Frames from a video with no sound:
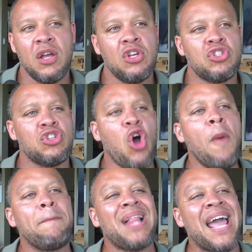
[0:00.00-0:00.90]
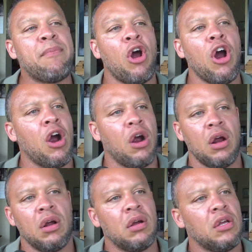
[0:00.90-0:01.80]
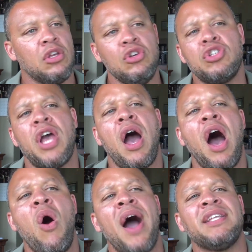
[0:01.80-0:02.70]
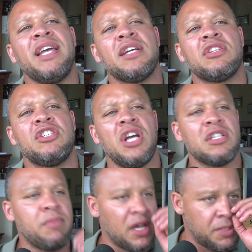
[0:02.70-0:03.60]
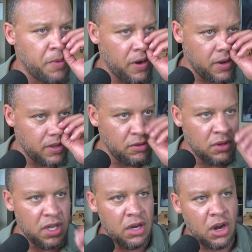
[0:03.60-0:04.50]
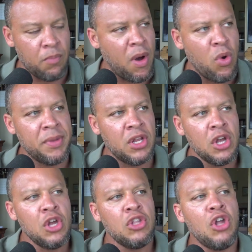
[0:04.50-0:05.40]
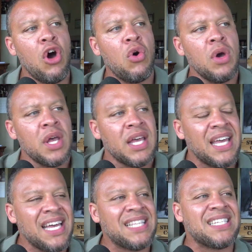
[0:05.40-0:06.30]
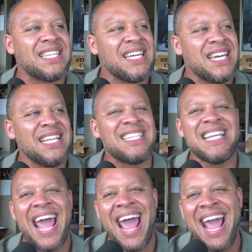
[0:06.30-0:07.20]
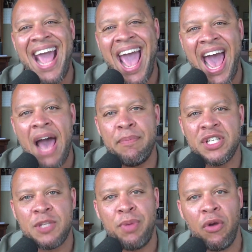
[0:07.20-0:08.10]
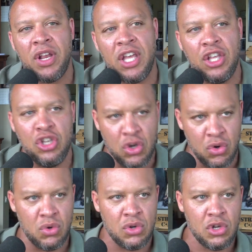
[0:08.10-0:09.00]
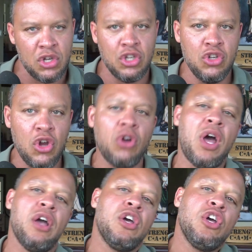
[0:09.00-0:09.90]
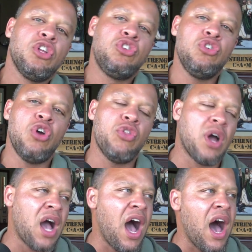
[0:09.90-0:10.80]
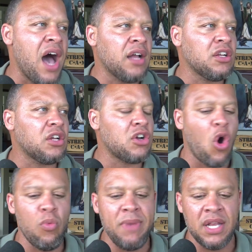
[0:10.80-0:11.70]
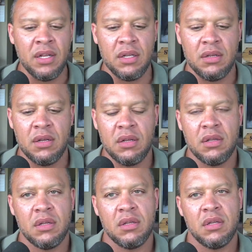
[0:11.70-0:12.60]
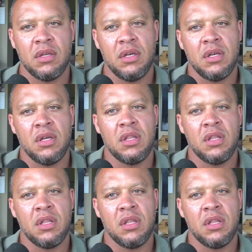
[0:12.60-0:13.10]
So don't blame her. You say, "Oh, I think it's a Jezebel spirit in, in her, my woman." No, it's it's an Ahab spirit in you. You know the do you know the concomitant, the